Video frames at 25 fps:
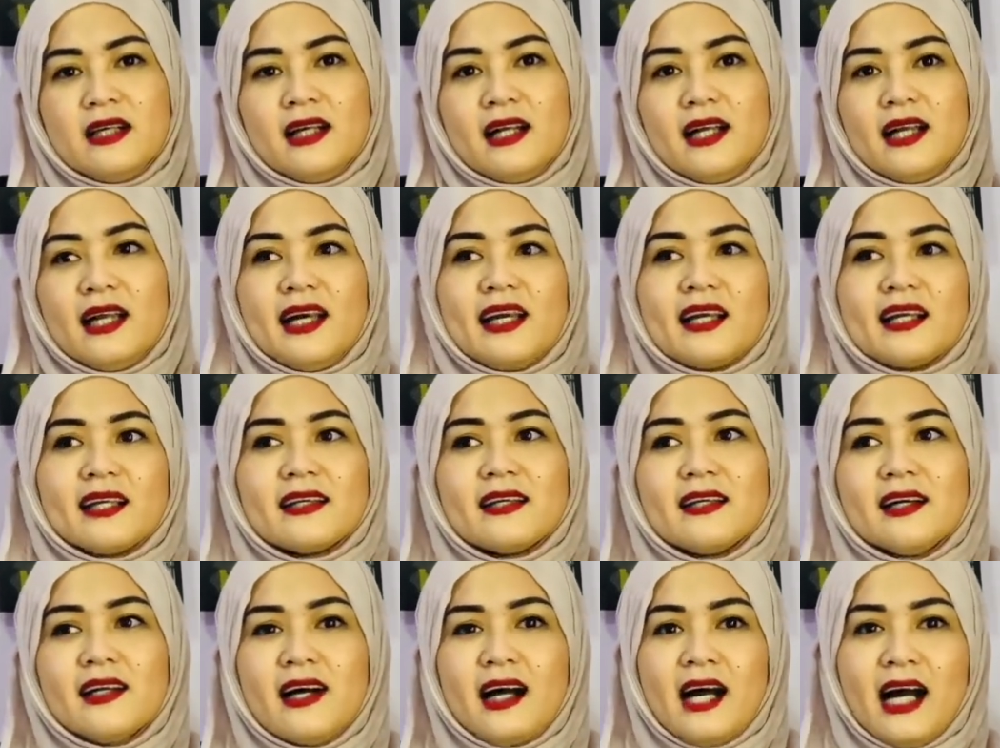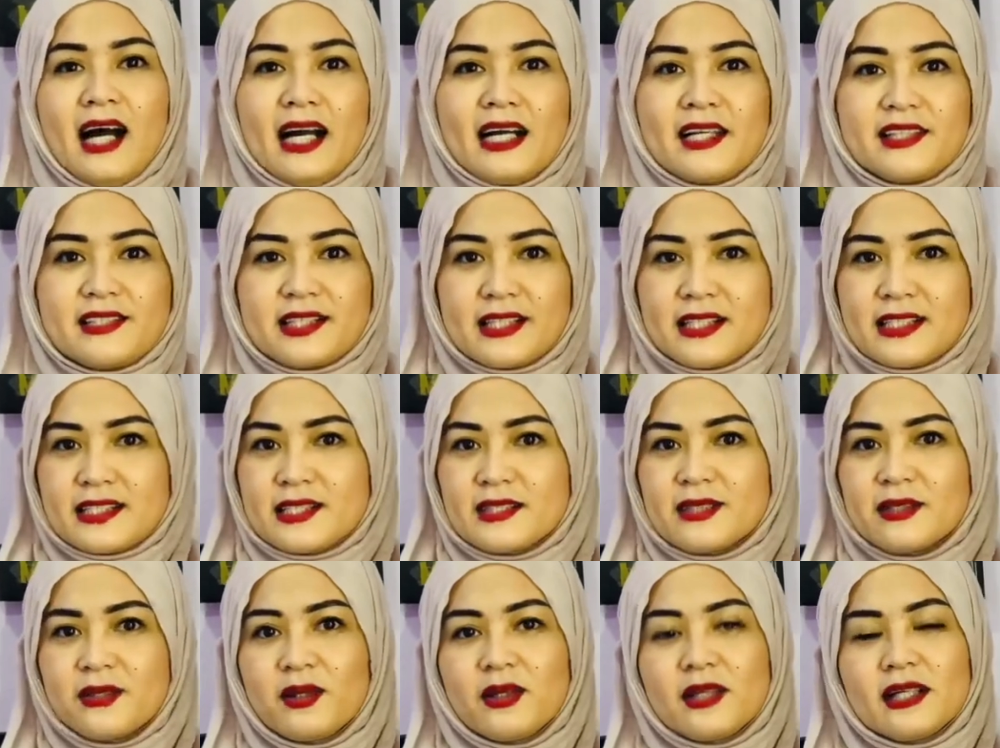Like I
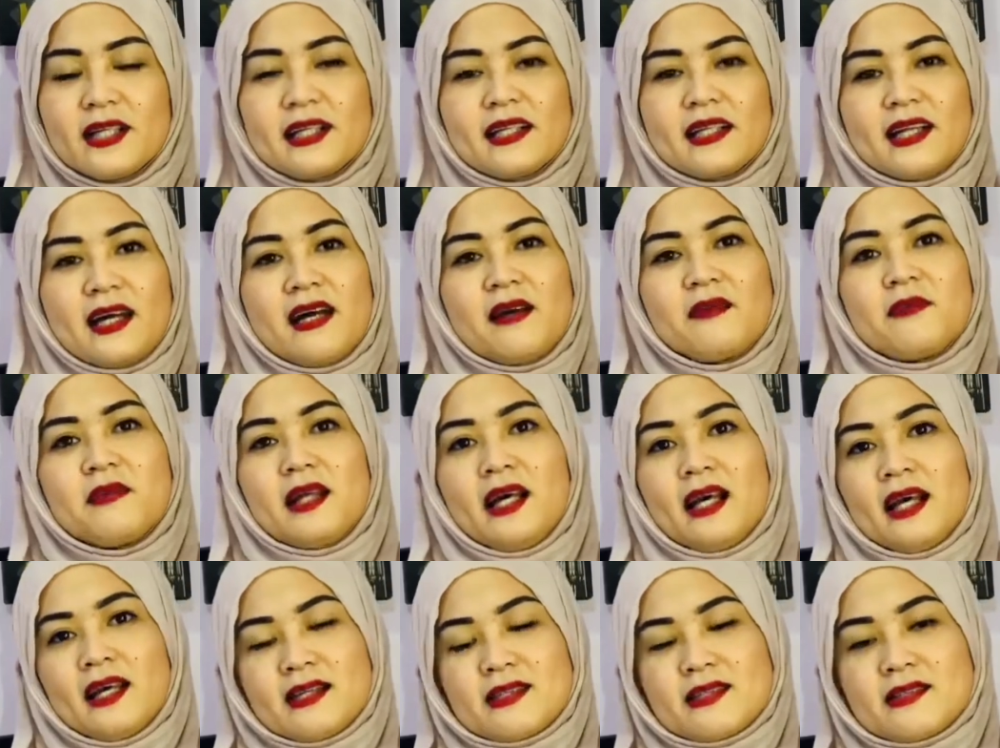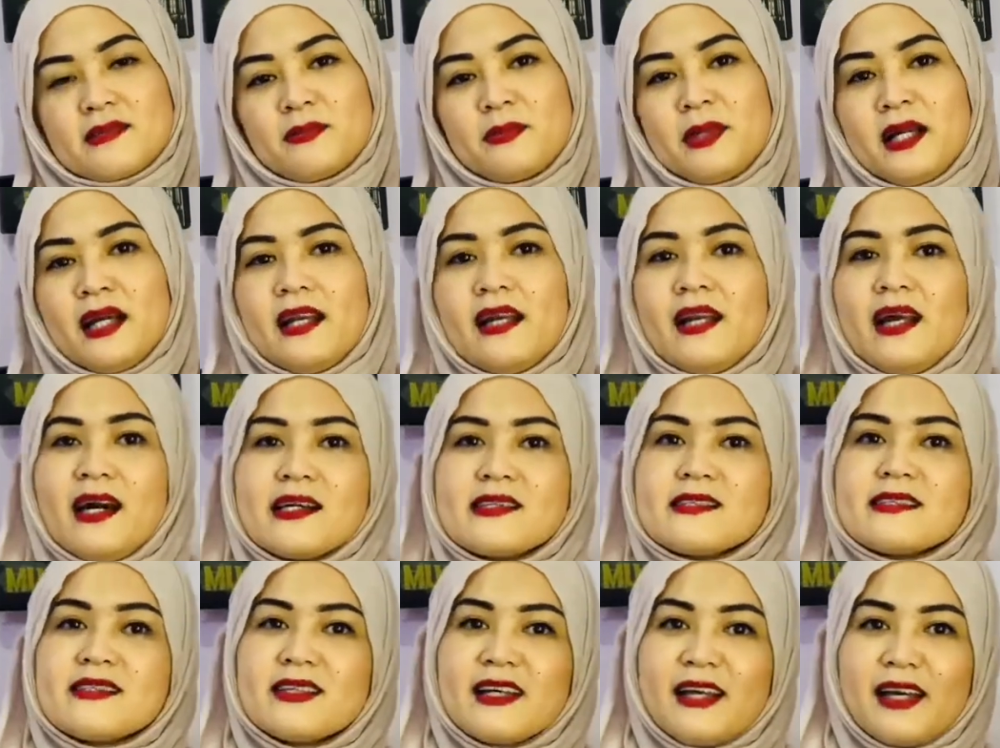dressed all the time like it's my
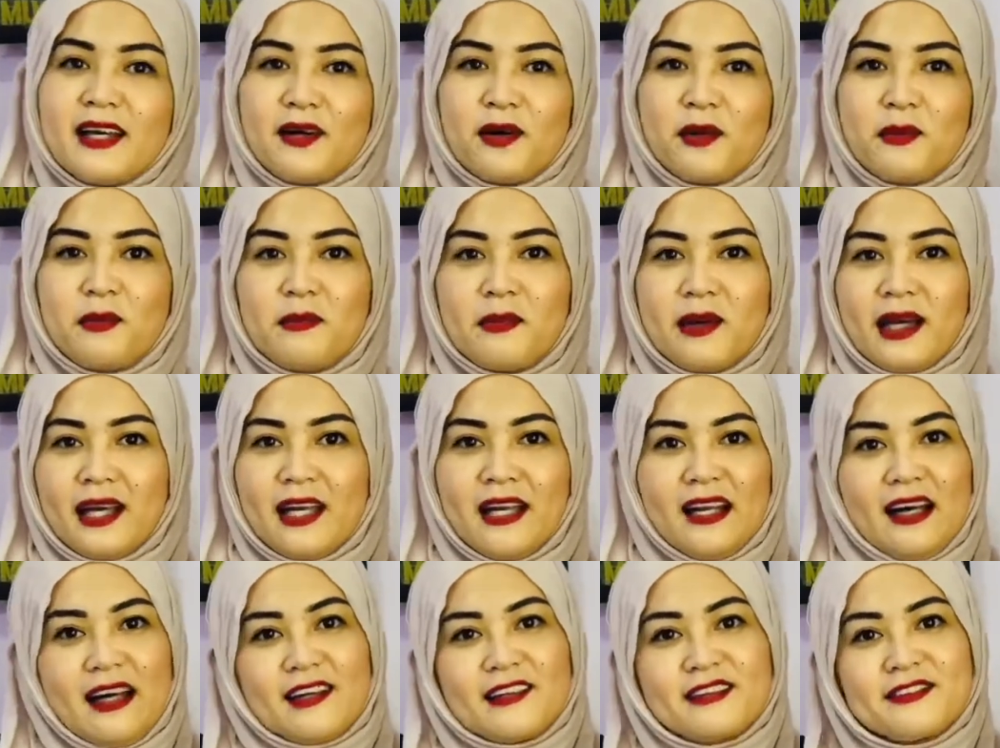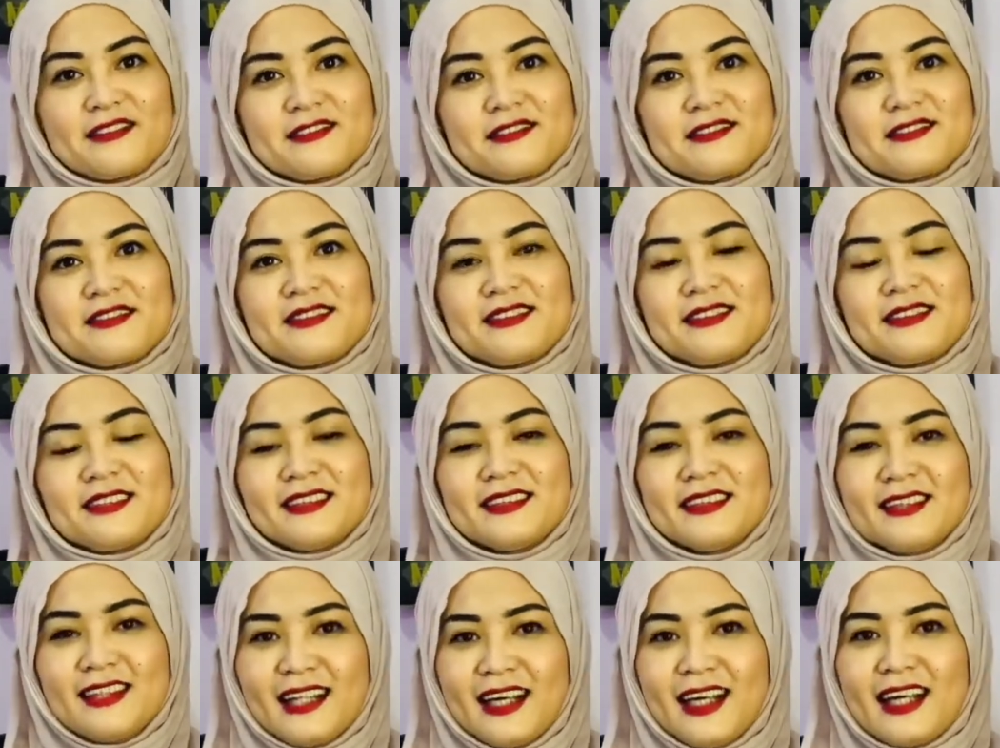last day of my life,
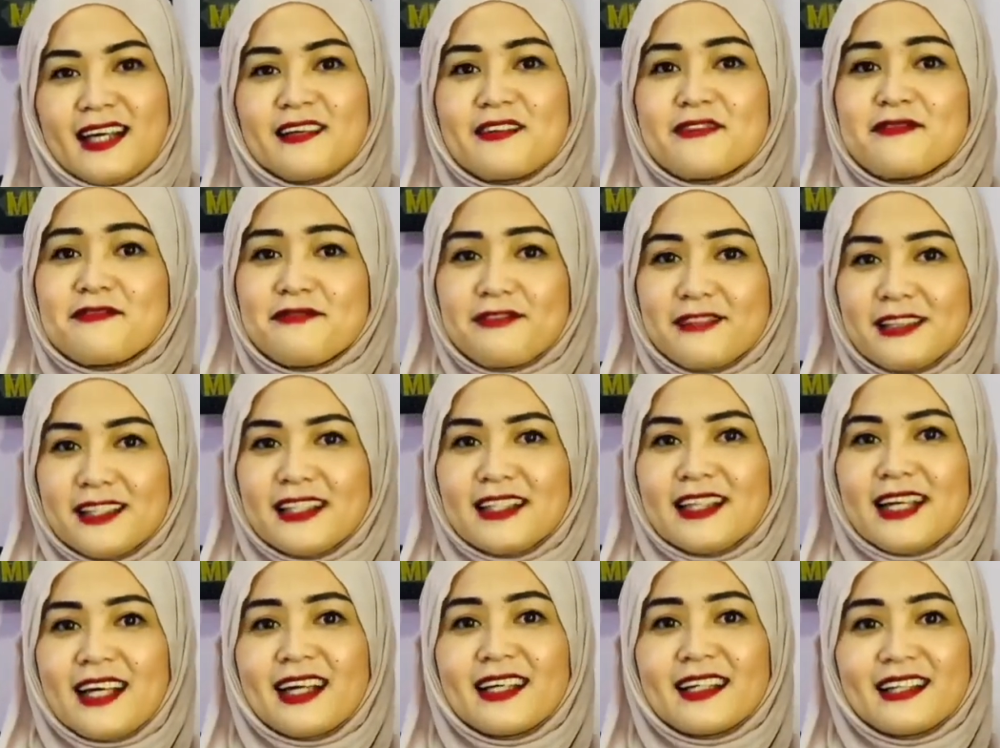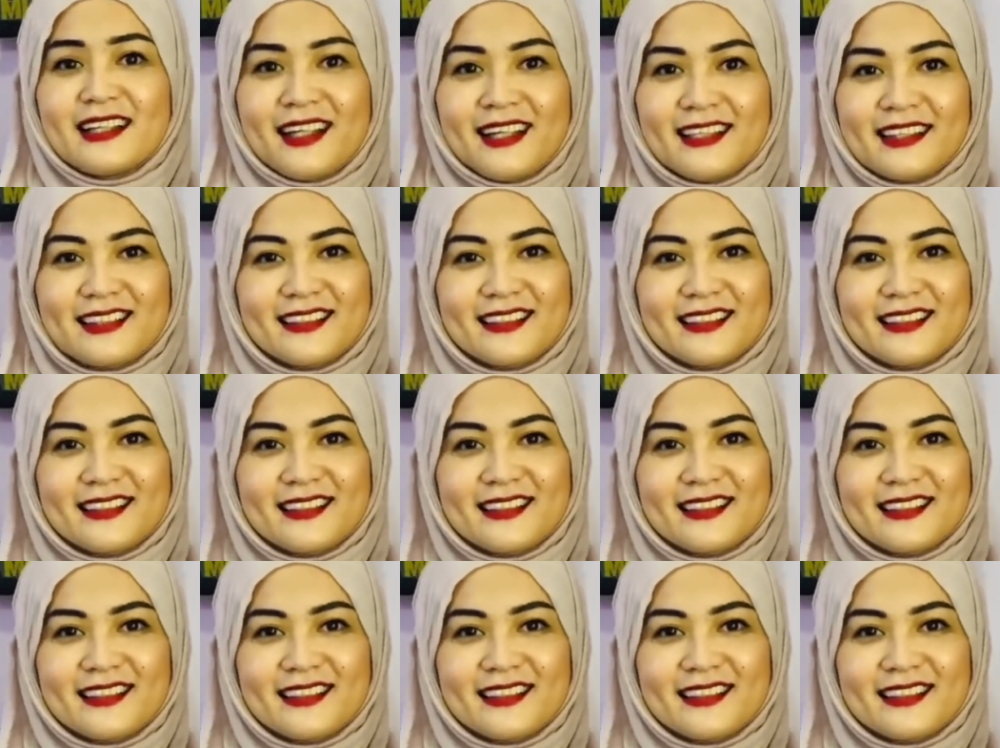like feel like that.